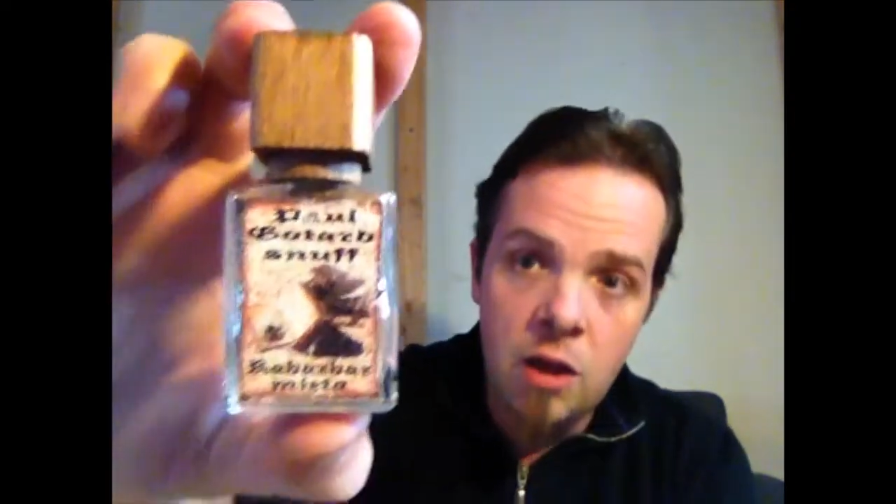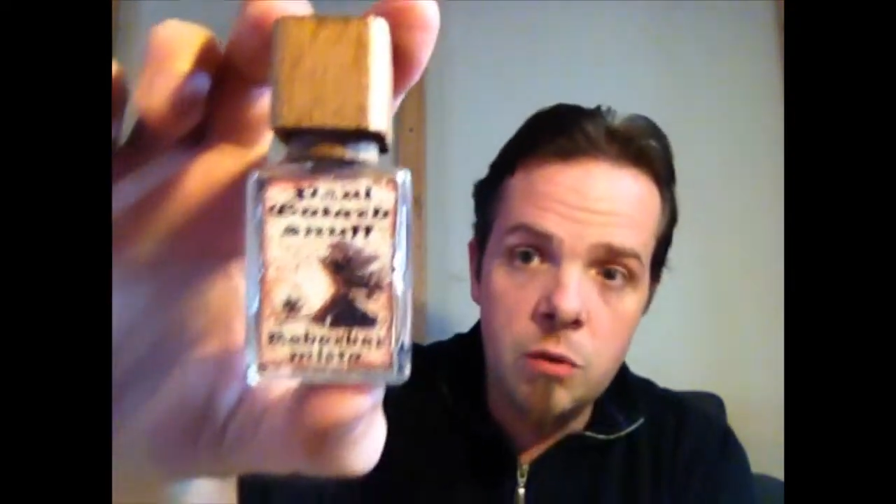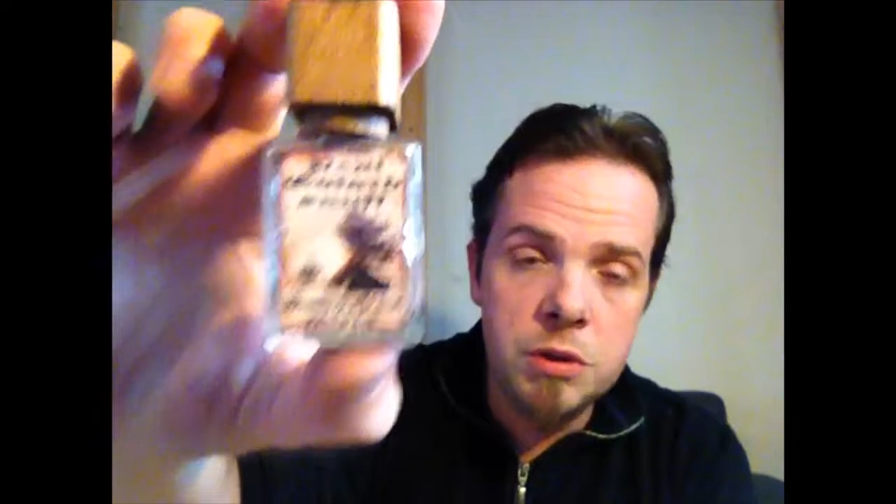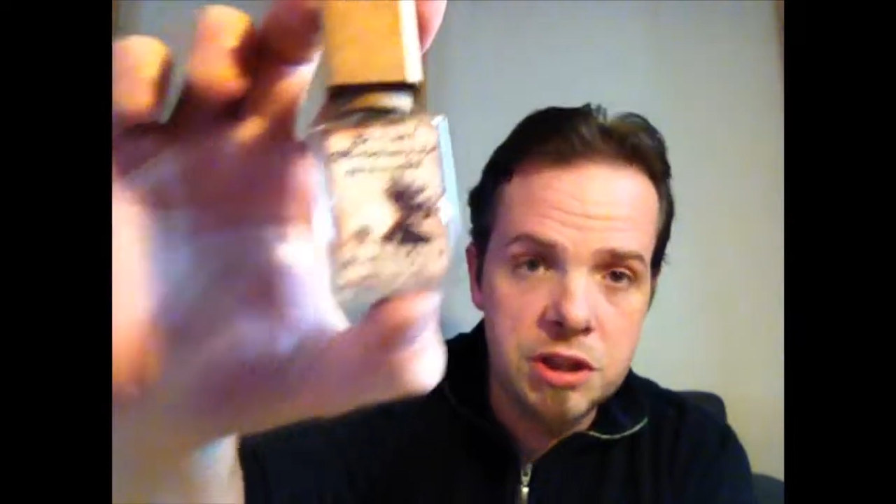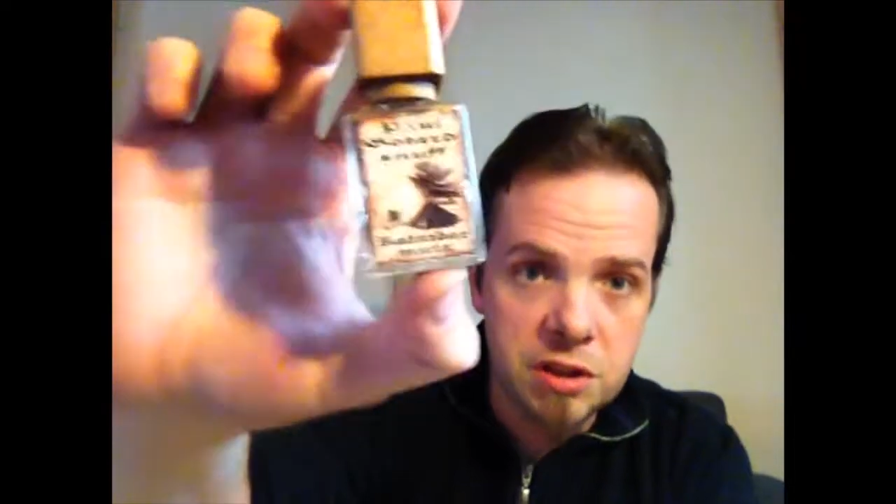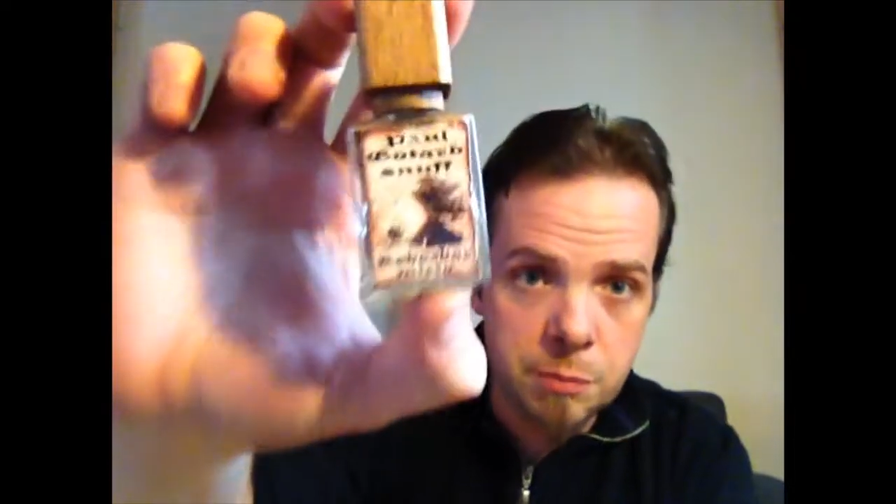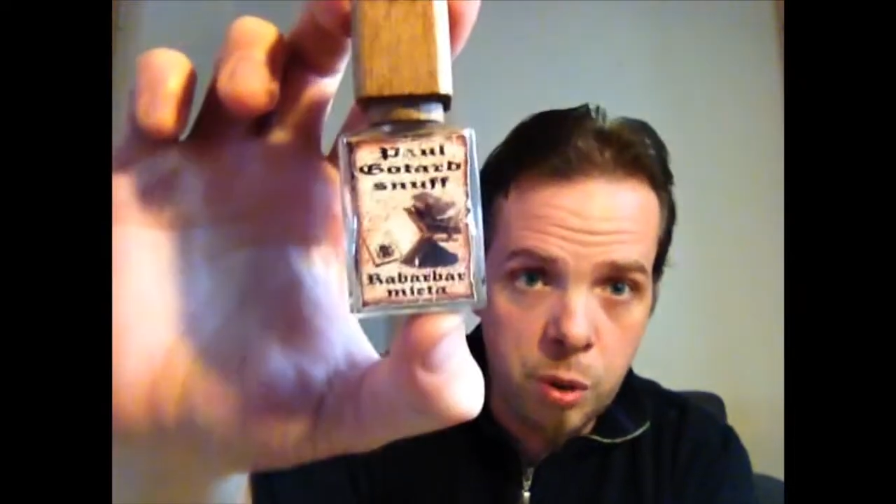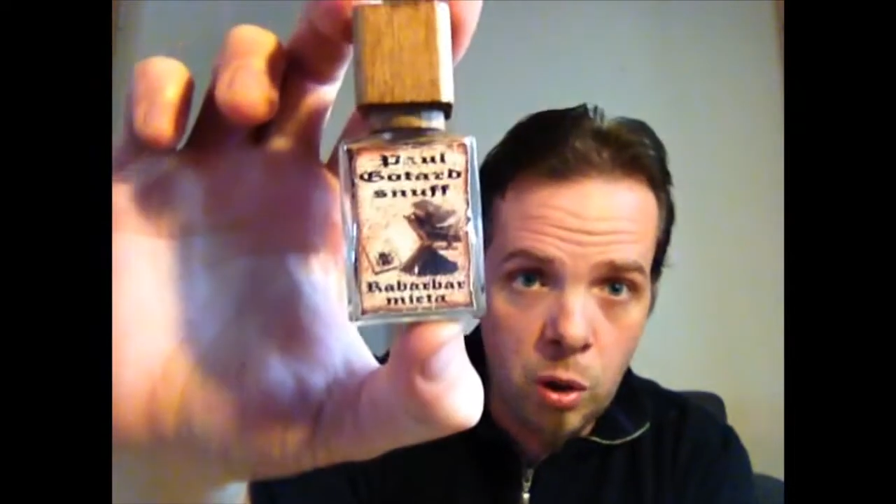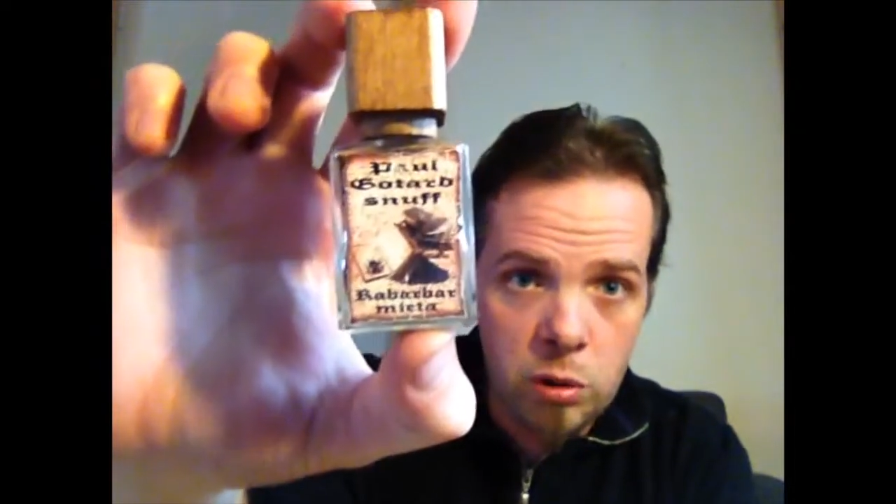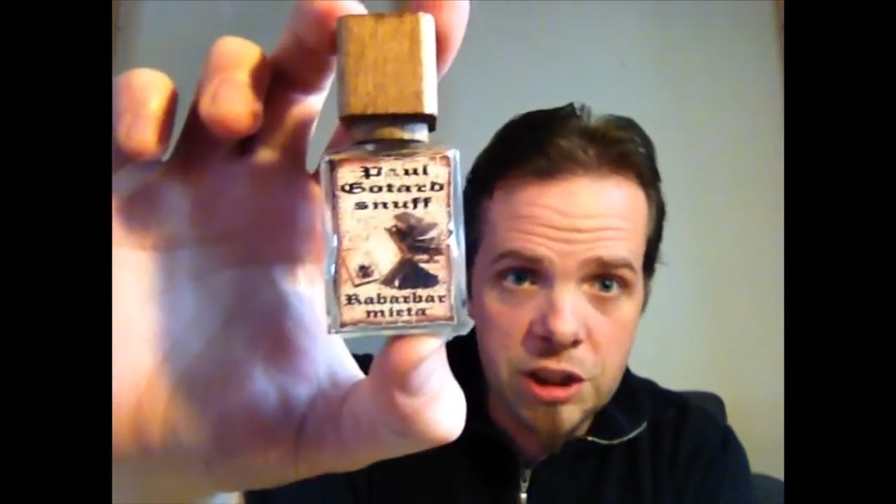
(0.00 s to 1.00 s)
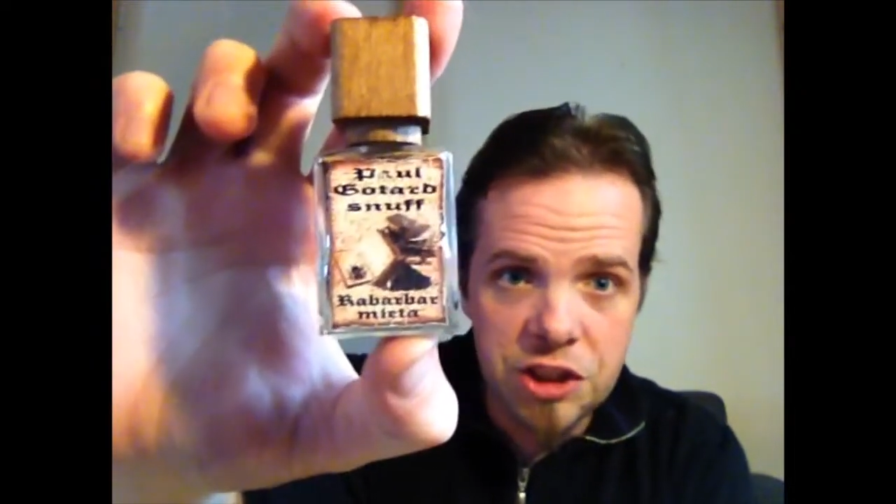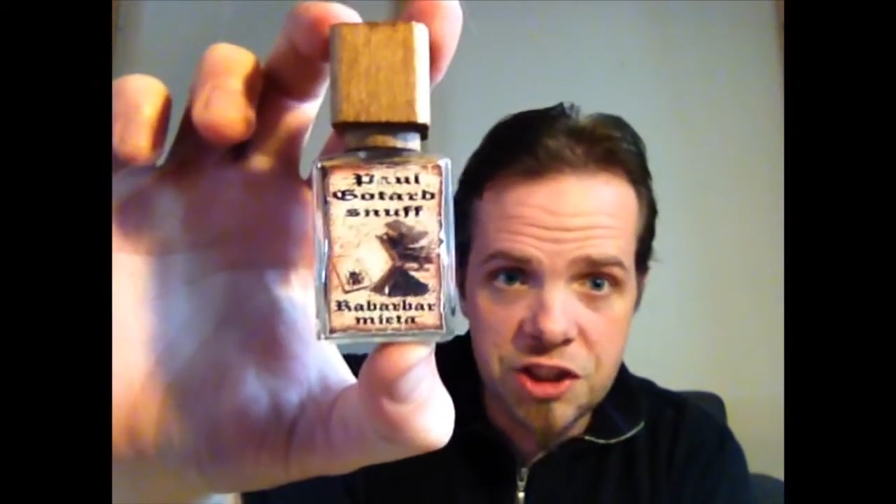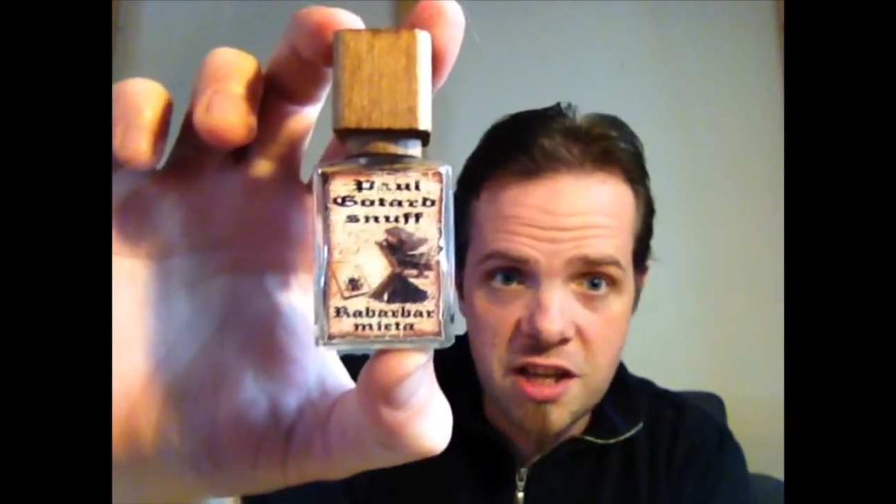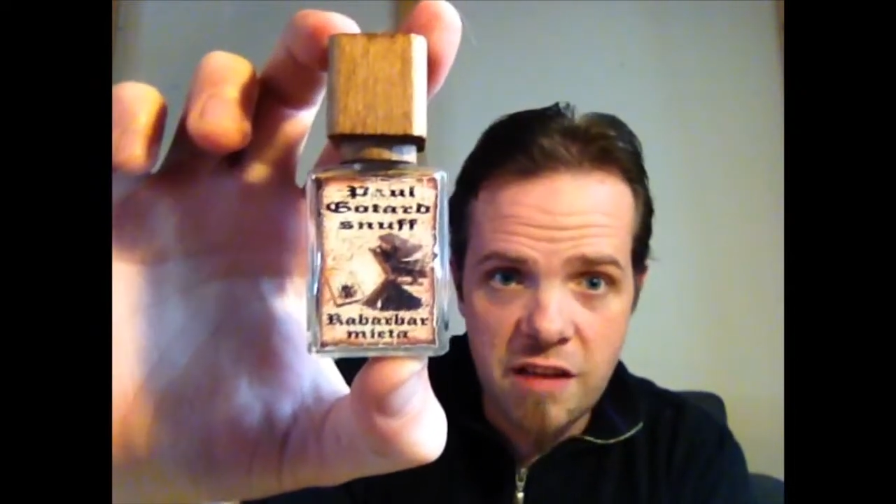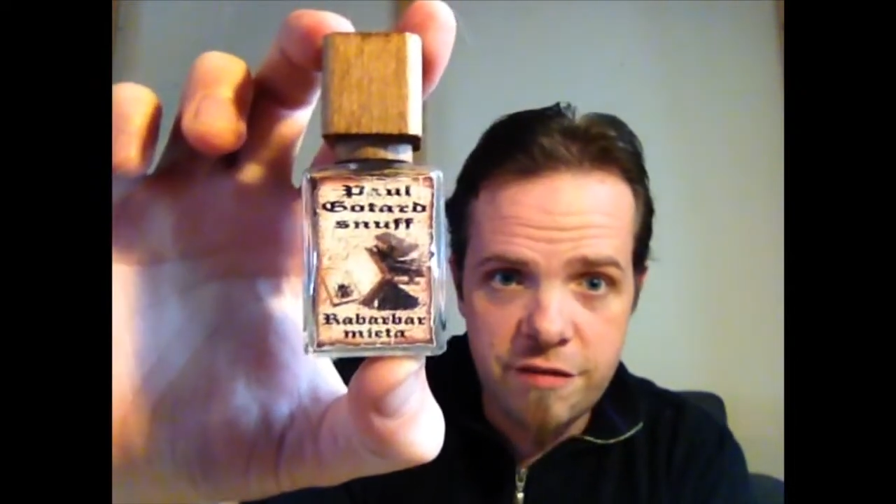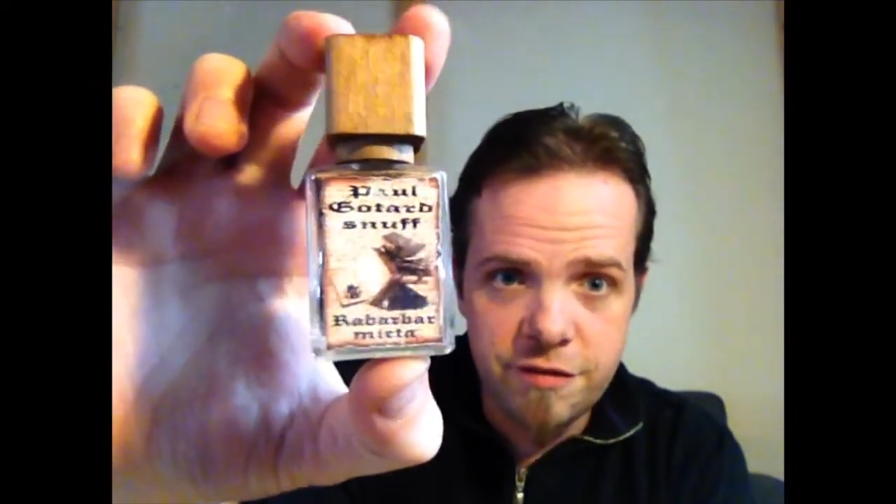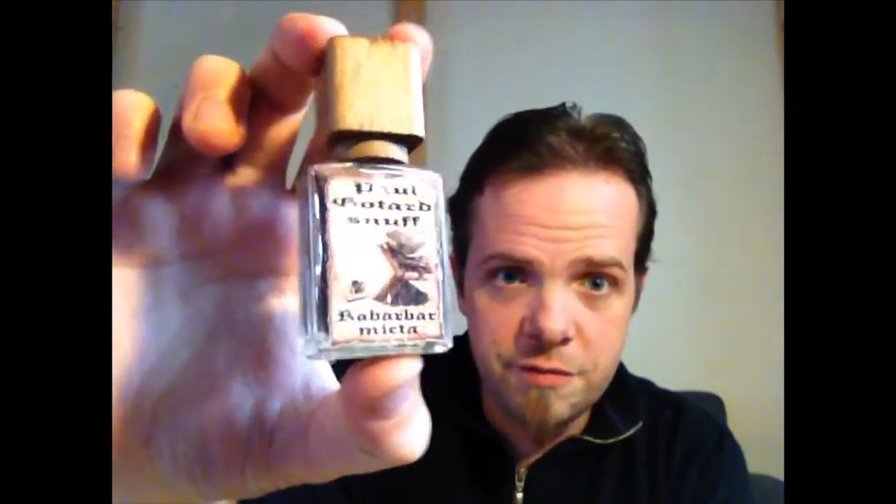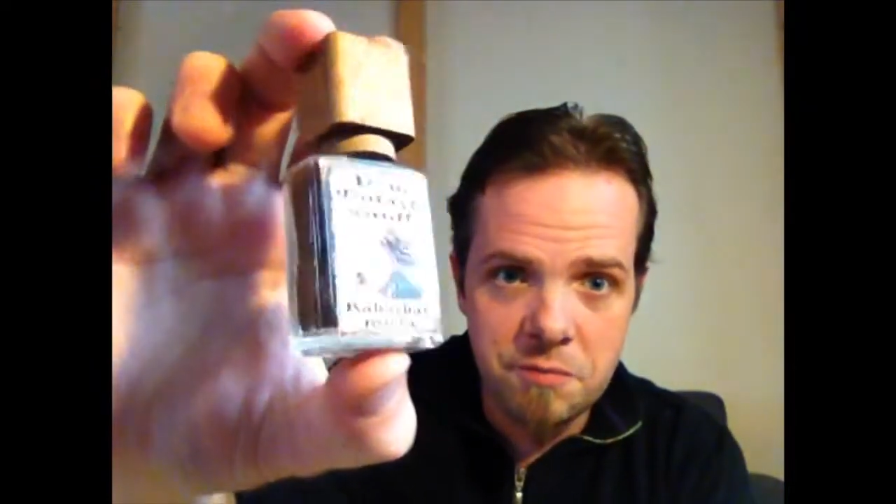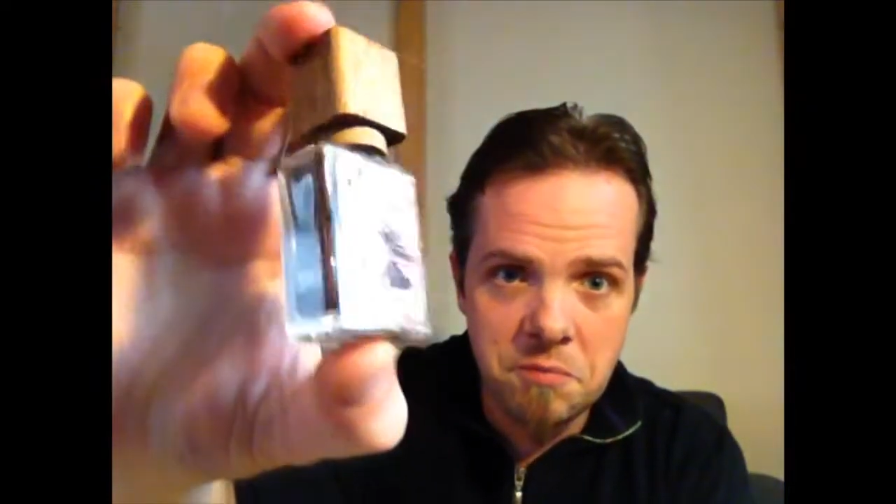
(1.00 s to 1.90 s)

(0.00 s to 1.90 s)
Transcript: which is a Polish snuff.